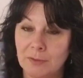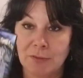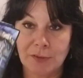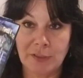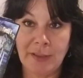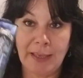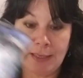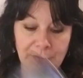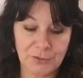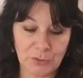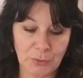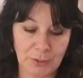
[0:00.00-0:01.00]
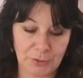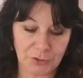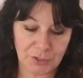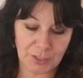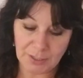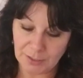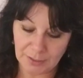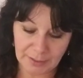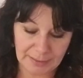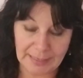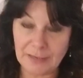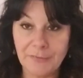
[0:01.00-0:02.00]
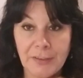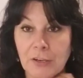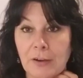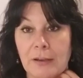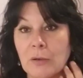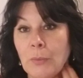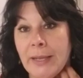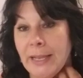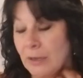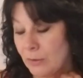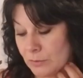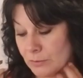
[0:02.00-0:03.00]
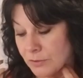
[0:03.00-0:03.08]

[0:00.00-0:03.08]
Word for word: to the Eight of Swords. Got to figure out a way out.